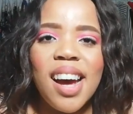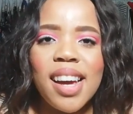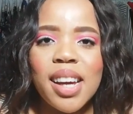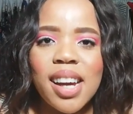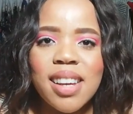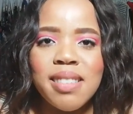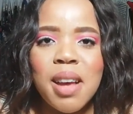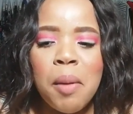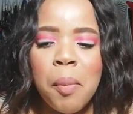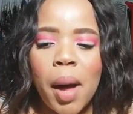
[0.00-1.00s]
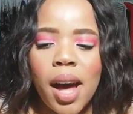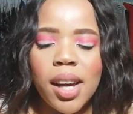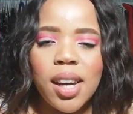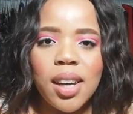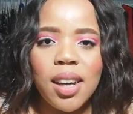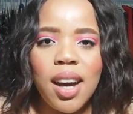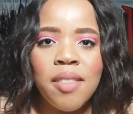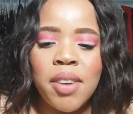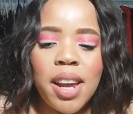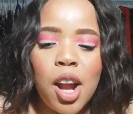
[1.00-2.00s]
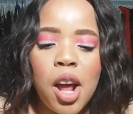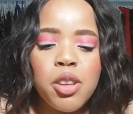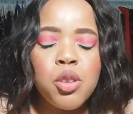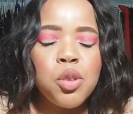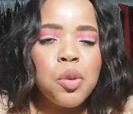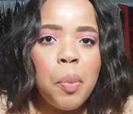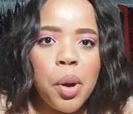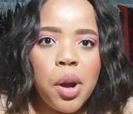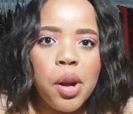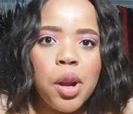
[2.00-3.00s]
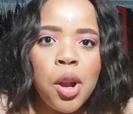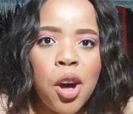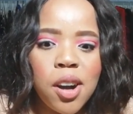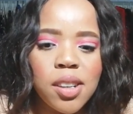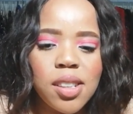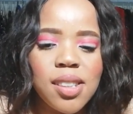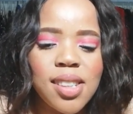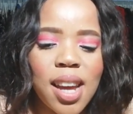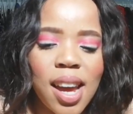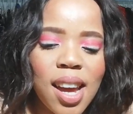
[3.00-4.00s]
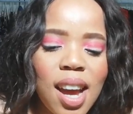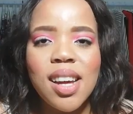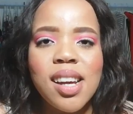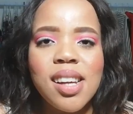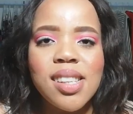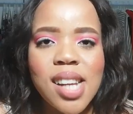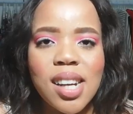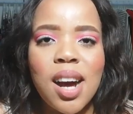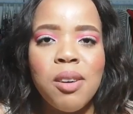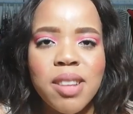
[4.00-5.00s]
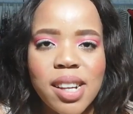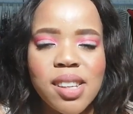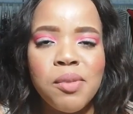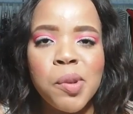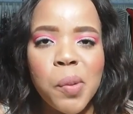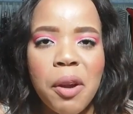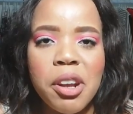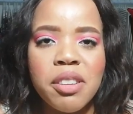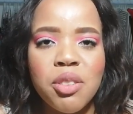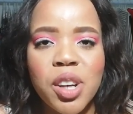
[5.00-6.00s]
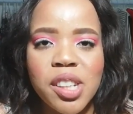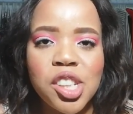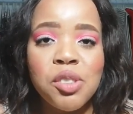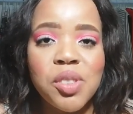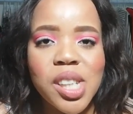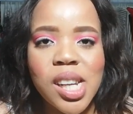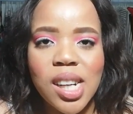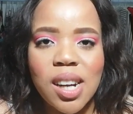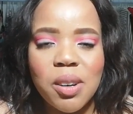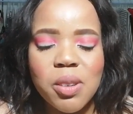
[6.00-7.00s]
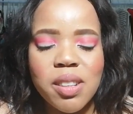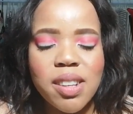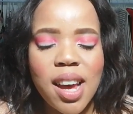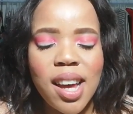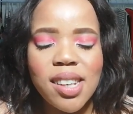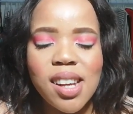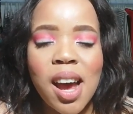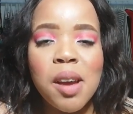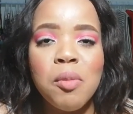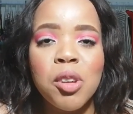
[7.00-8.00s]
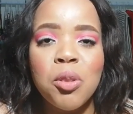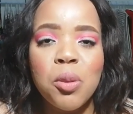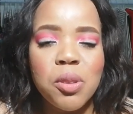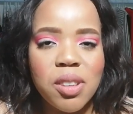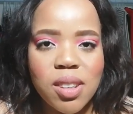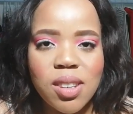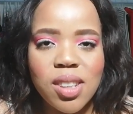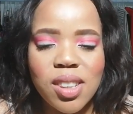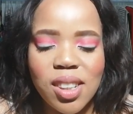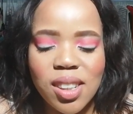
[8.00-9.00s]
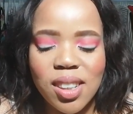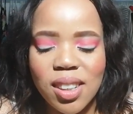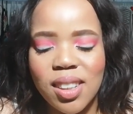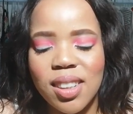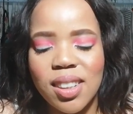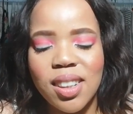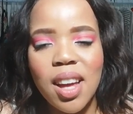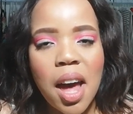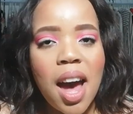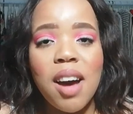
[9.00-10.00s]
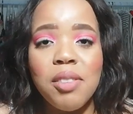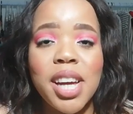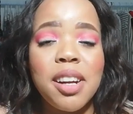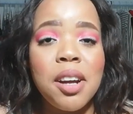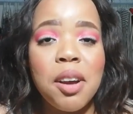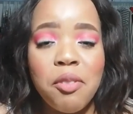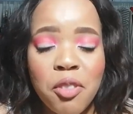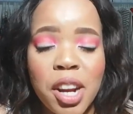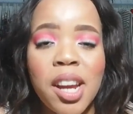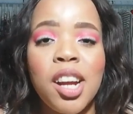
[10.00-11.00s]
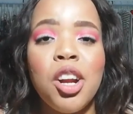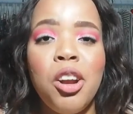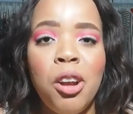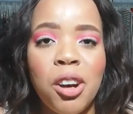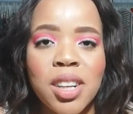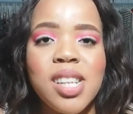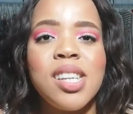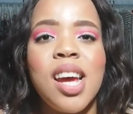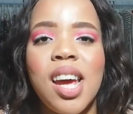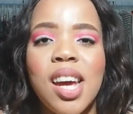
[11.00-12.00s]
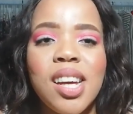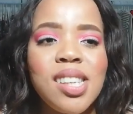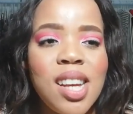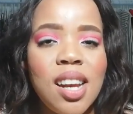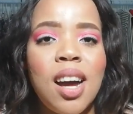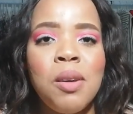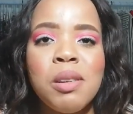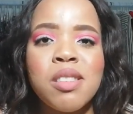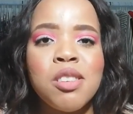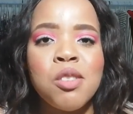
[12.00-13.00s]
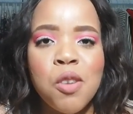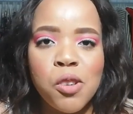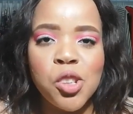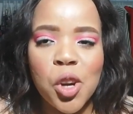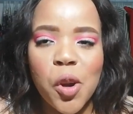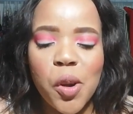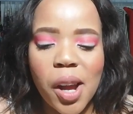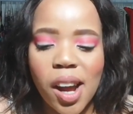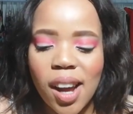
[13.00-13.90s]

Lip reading: Hey guys, I'm back. I've had a super long day. 10 hours later, I've been wearing this foundation for 10 hours and I am exhausted. I've had a freaking long day. 10 hours is no joke.